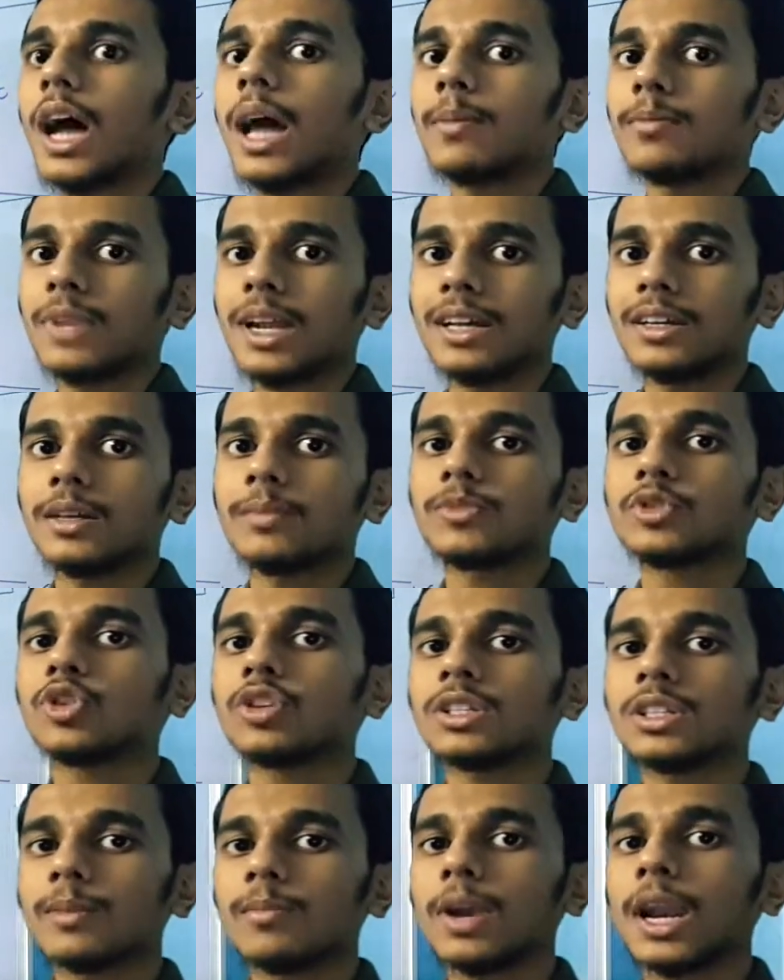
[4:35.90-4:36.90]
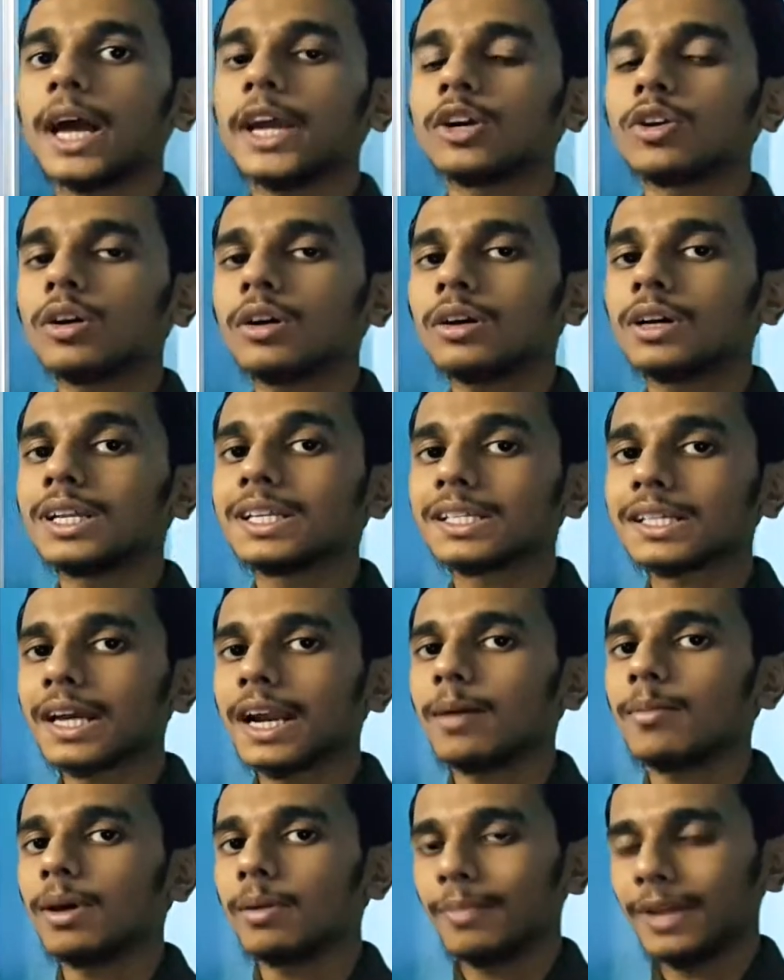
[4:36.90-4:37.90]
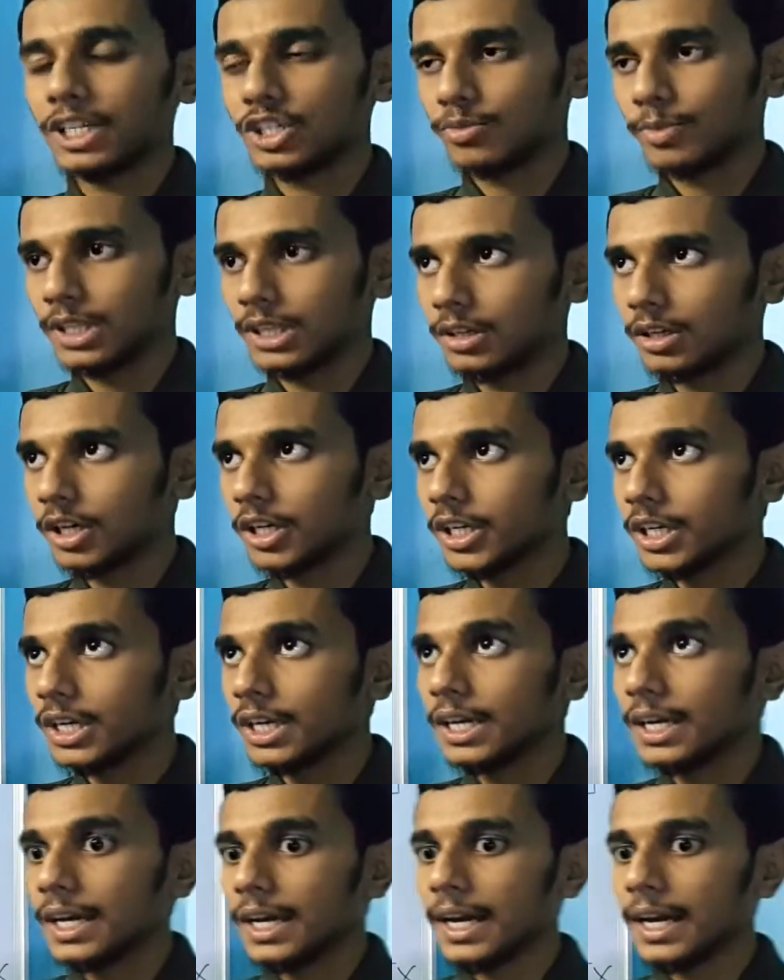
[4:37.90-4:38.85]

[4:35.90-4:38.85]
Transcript: I'm showing some light on describe and match method.